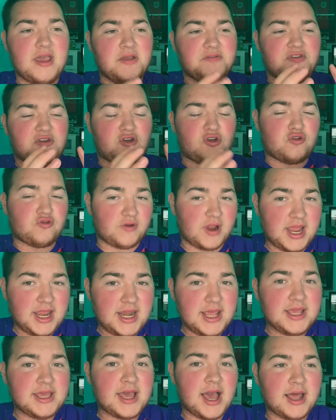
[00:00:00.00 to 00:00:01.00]
The
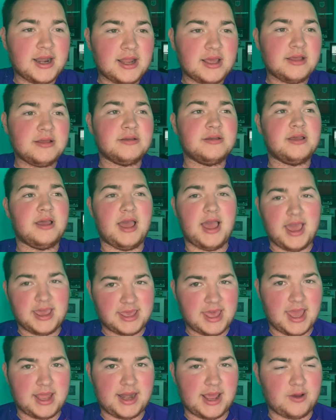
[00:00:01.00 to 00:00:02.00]
greeny colour,
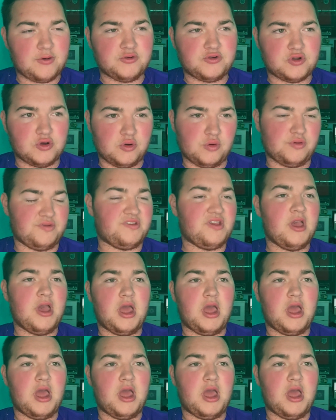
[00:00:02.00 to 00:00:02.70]
again, outdoors.